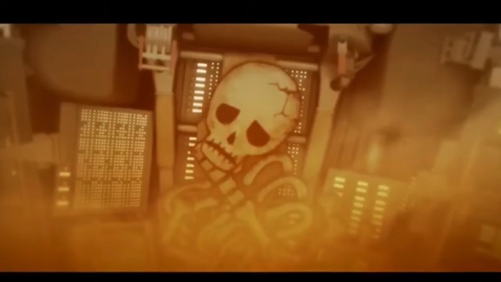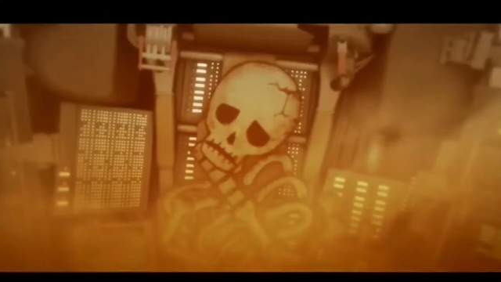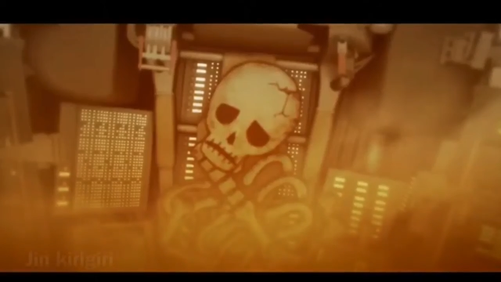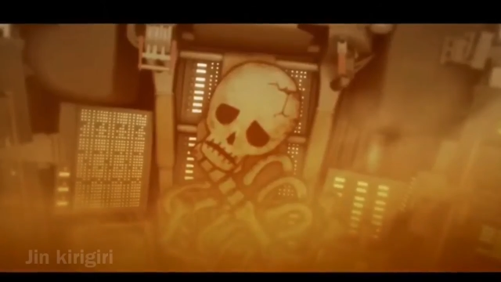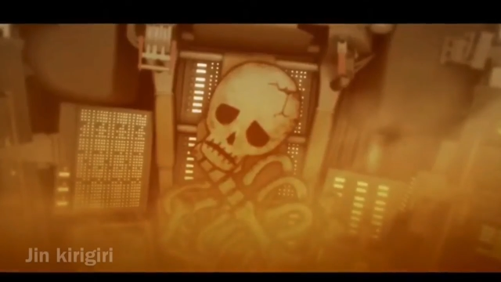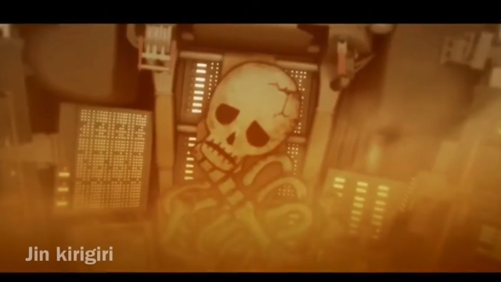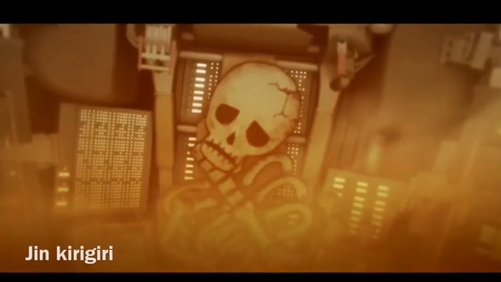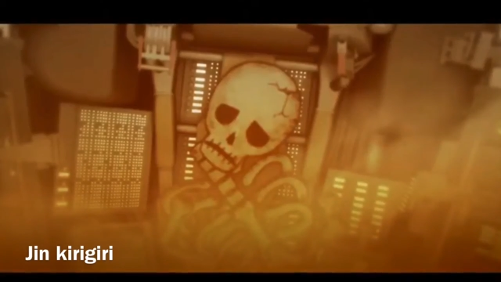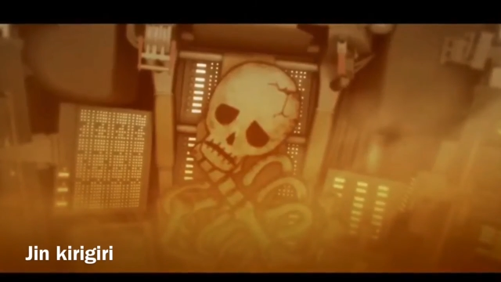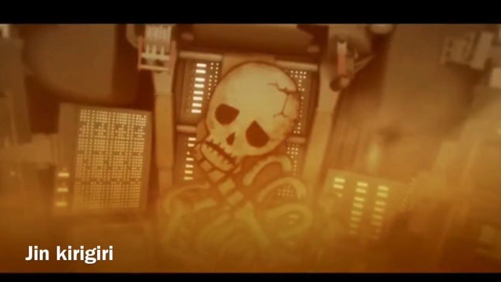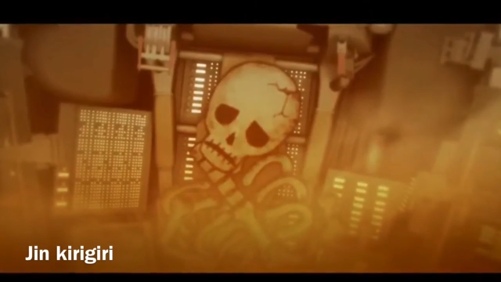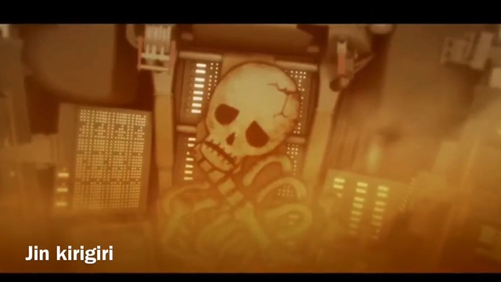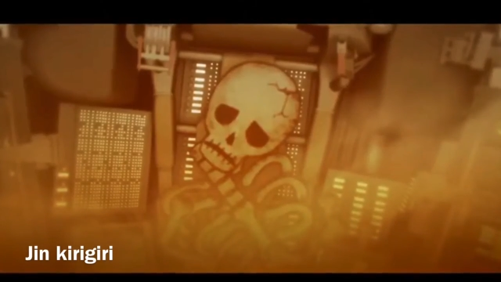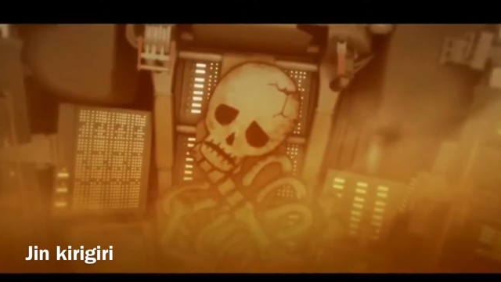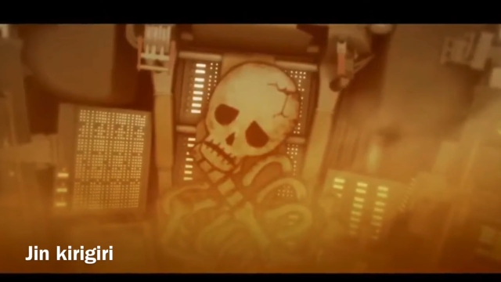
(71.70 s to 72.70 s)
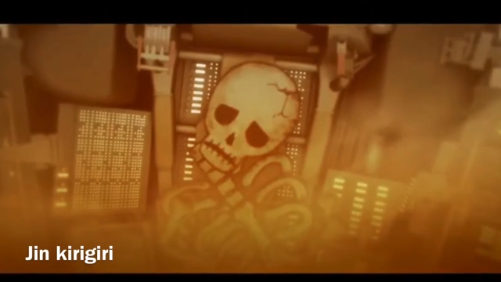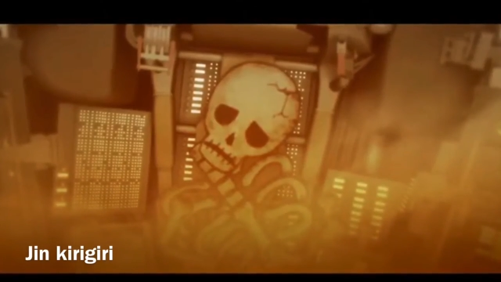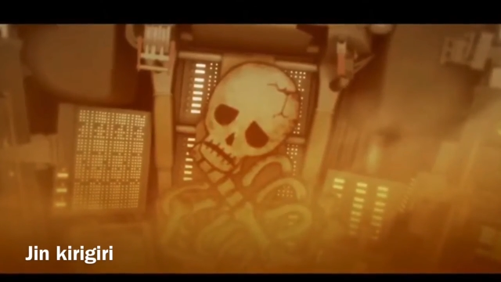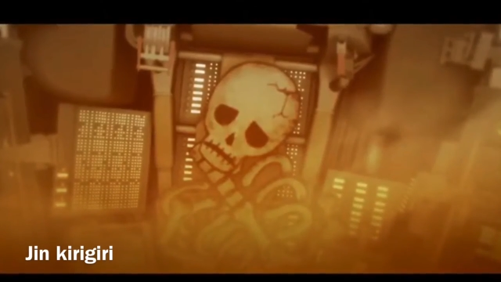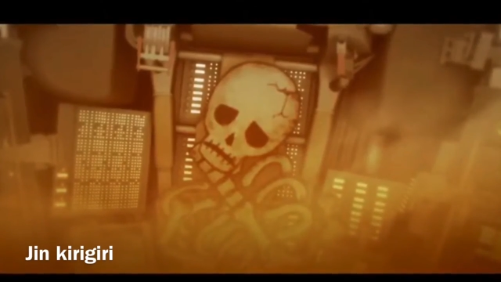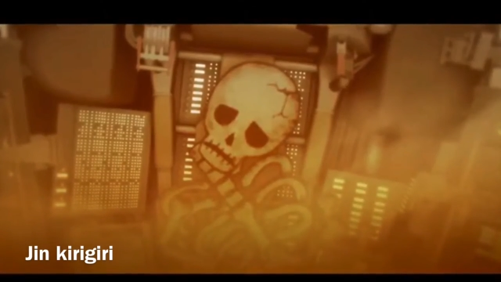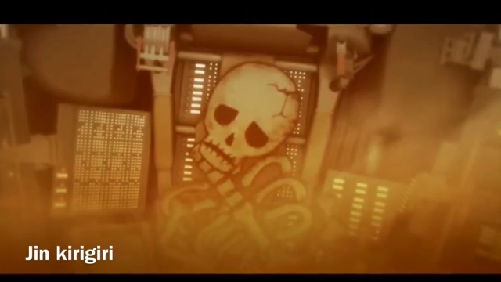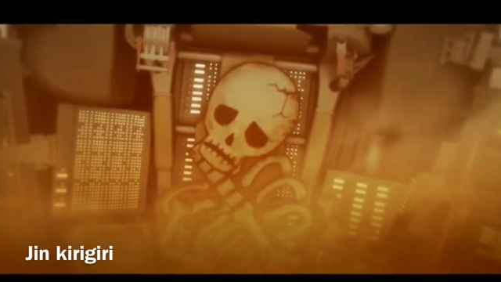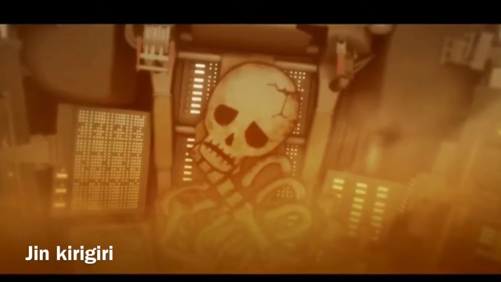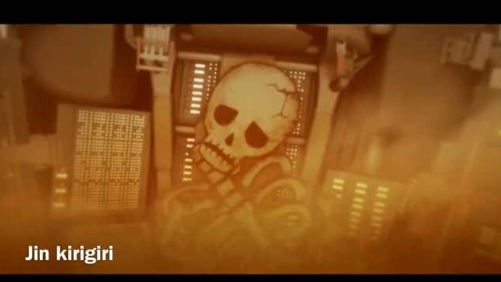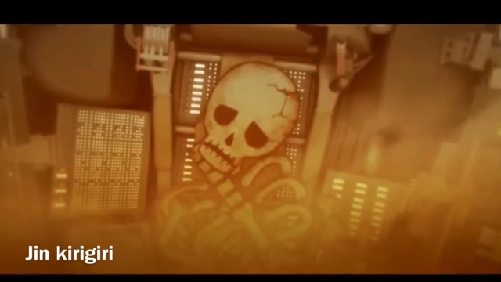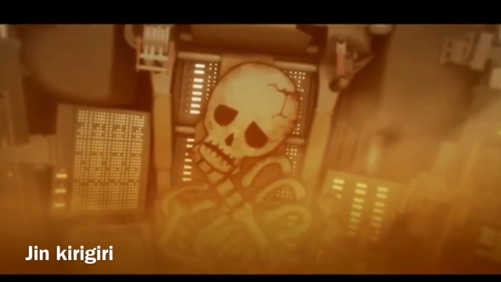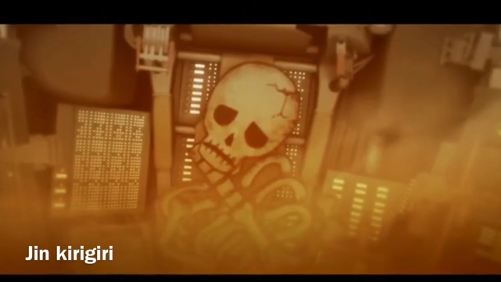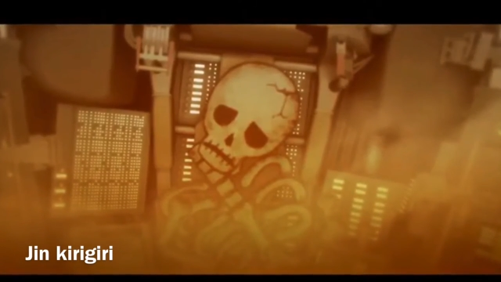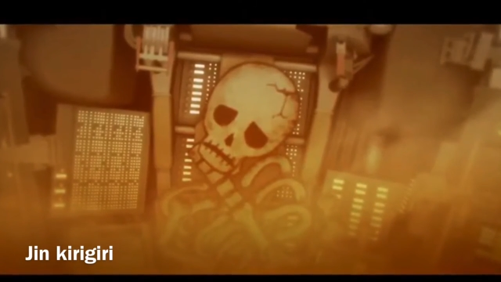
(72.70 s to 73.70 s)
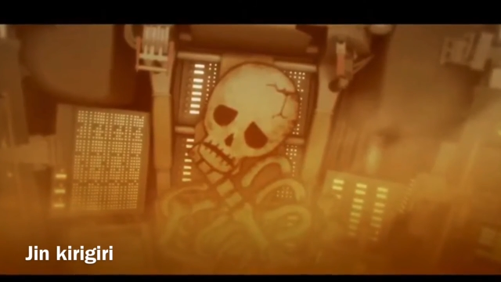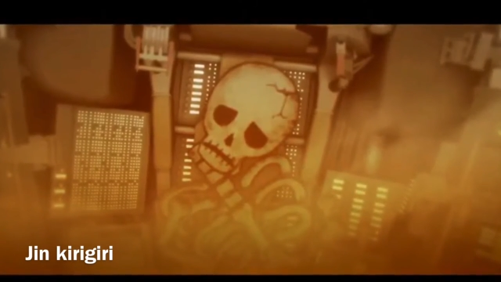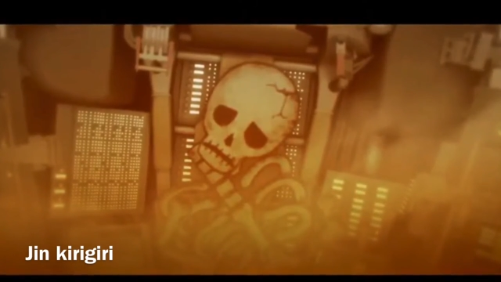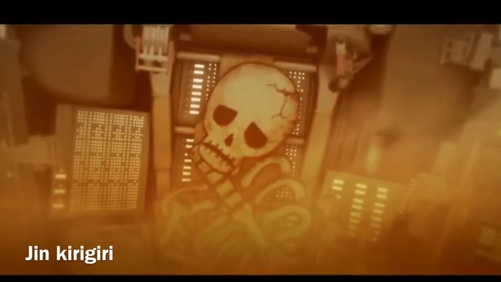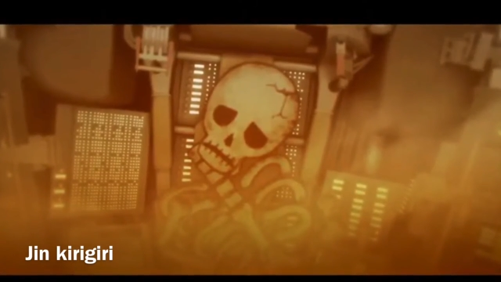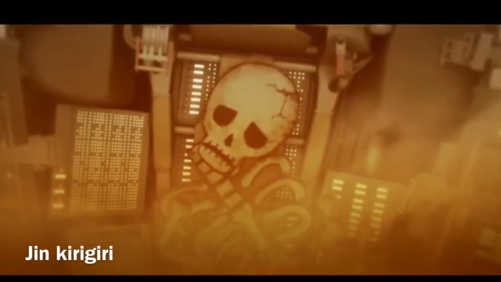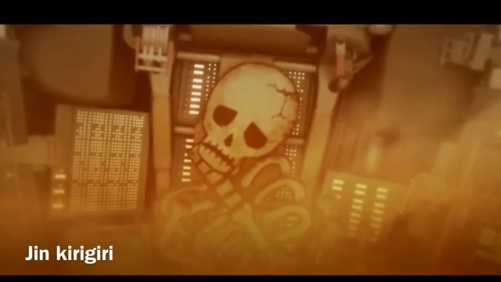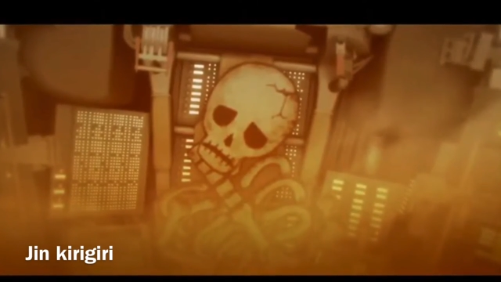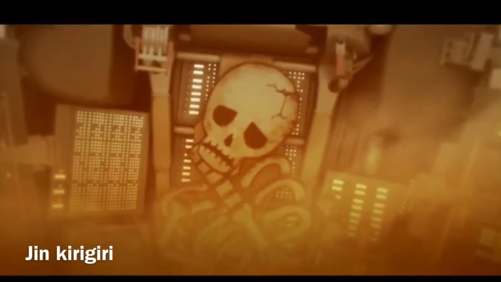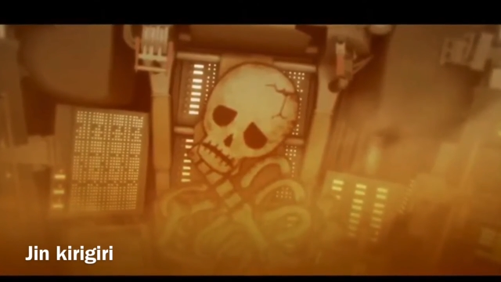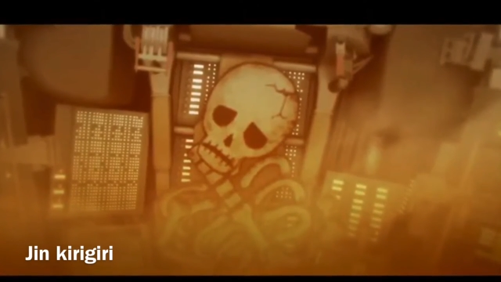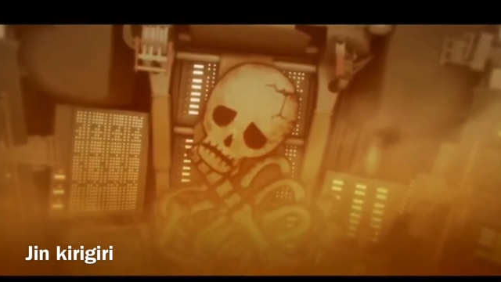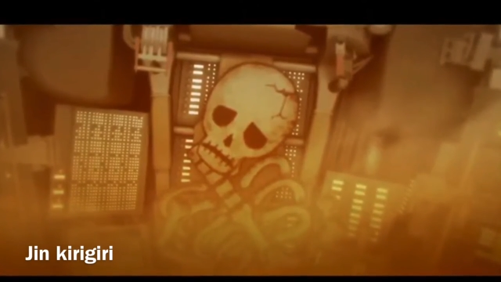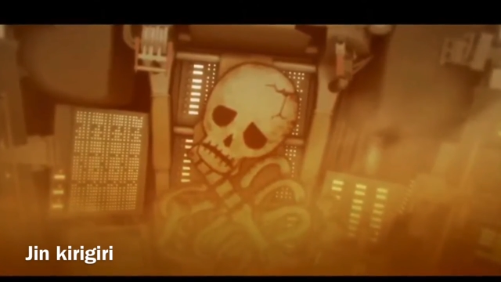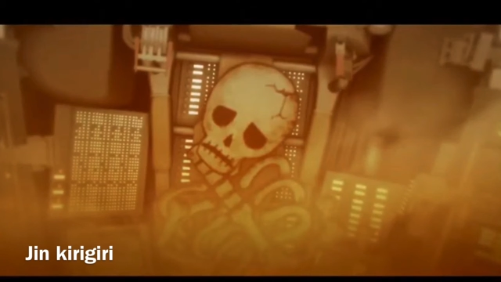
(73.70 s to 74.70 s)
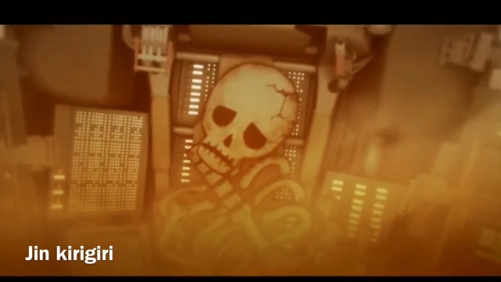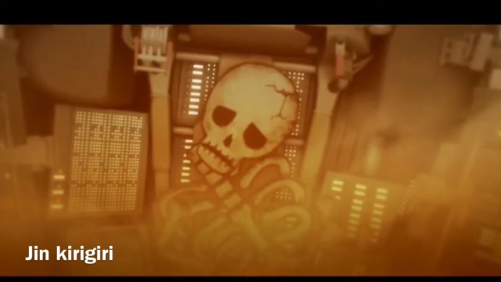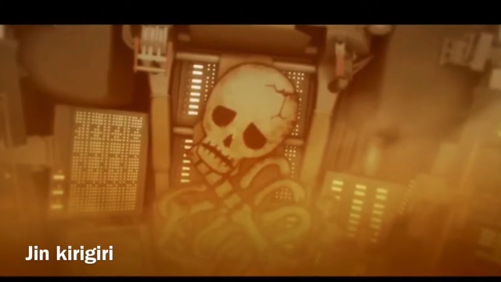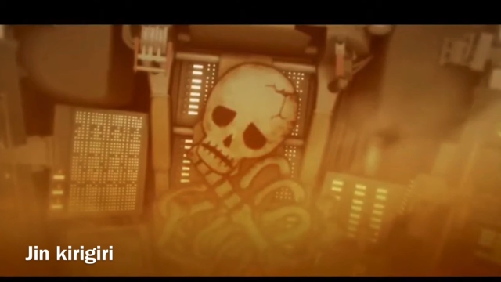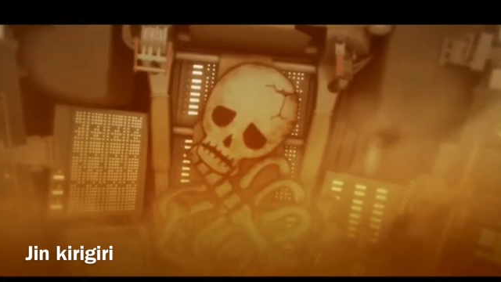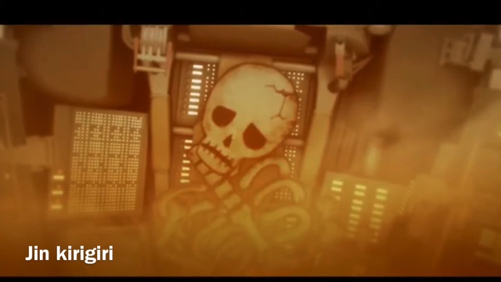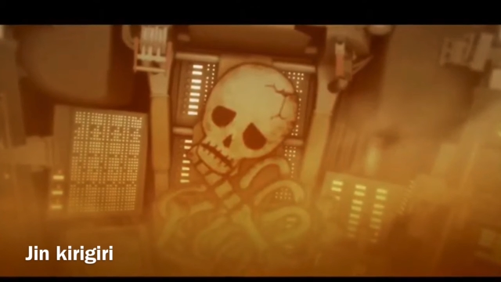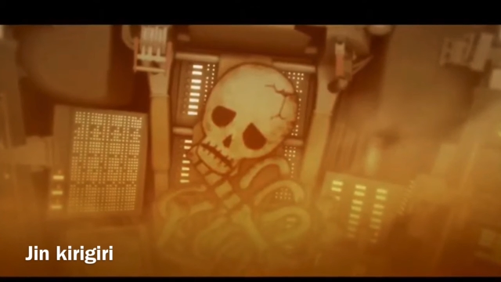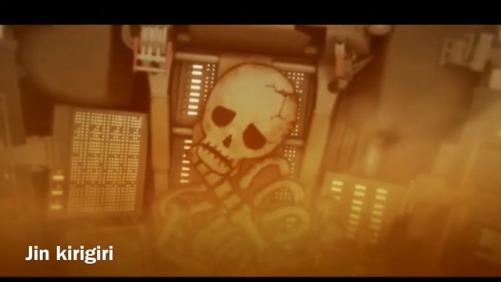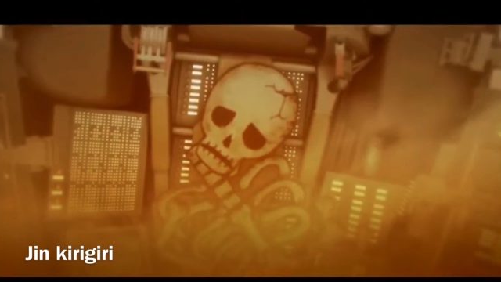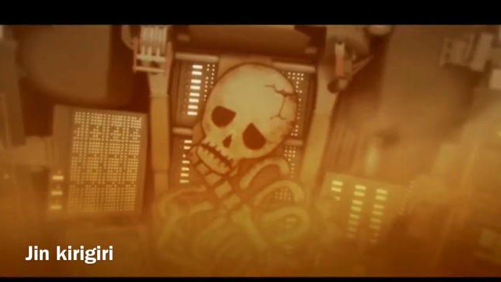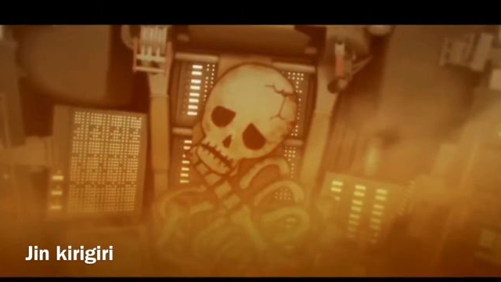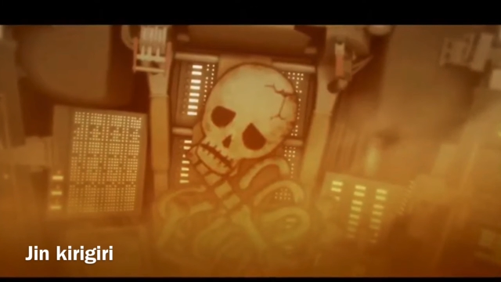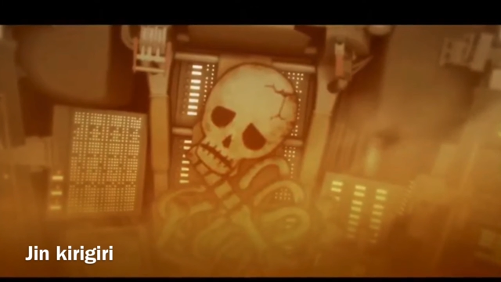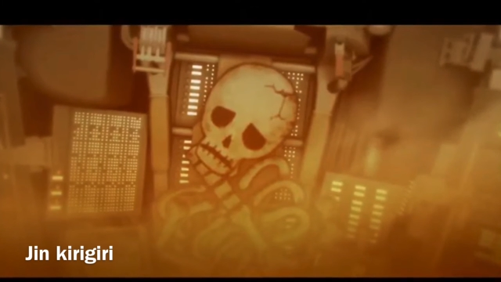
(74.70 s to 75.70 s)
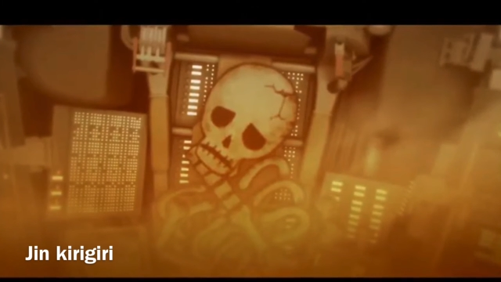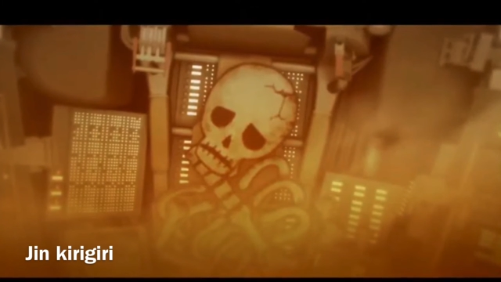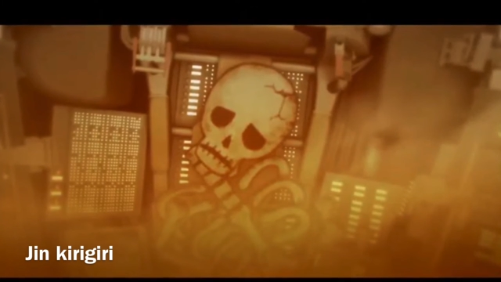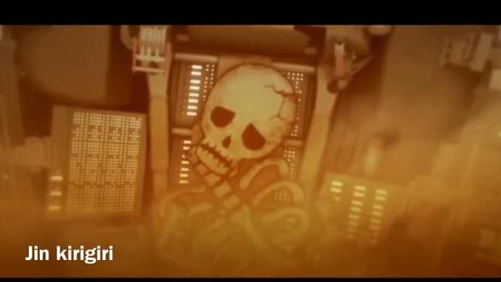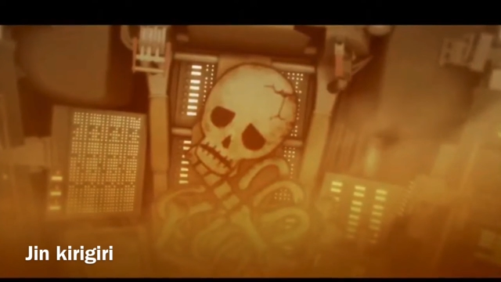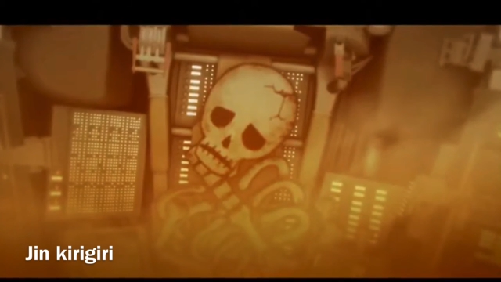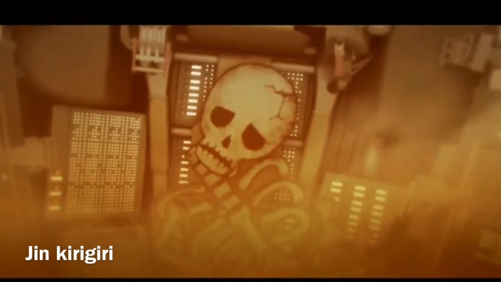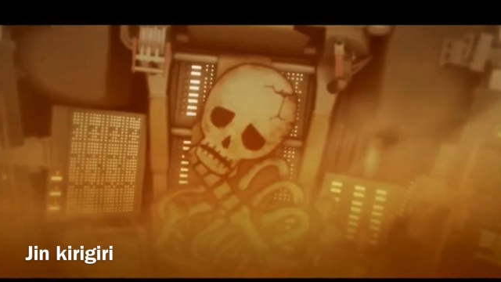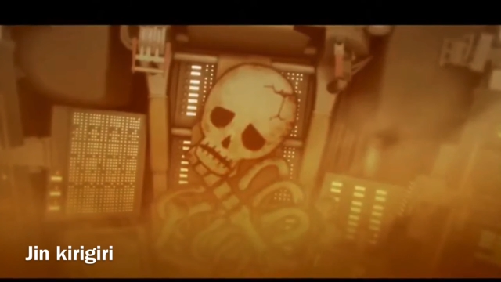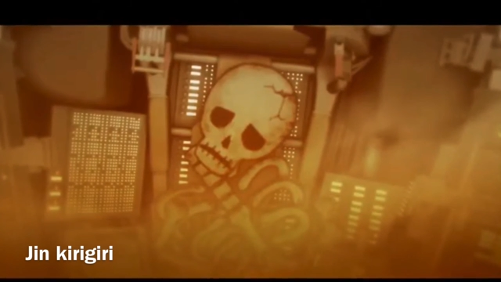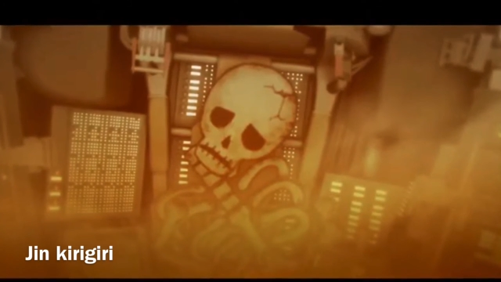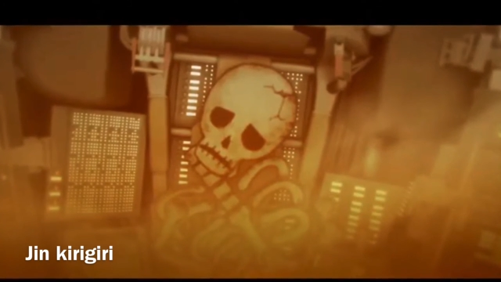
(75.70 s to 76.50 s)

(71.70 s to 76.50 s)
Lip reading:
Nobody's mouth can be seen.